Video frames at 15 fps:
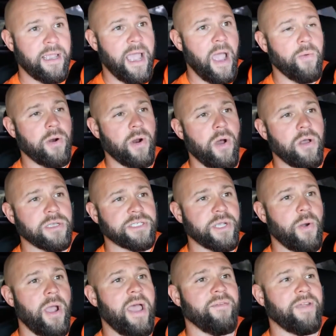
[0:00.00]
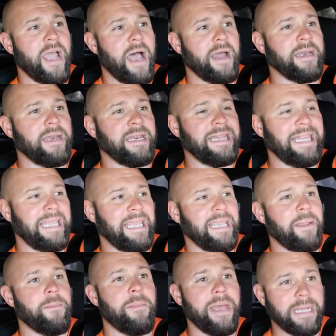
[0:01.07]
I would also have gotten
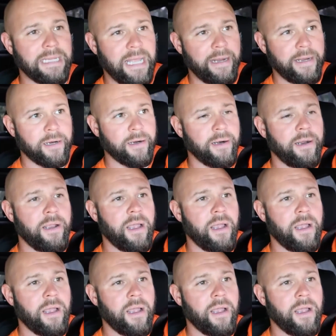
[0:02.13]
the bed liner.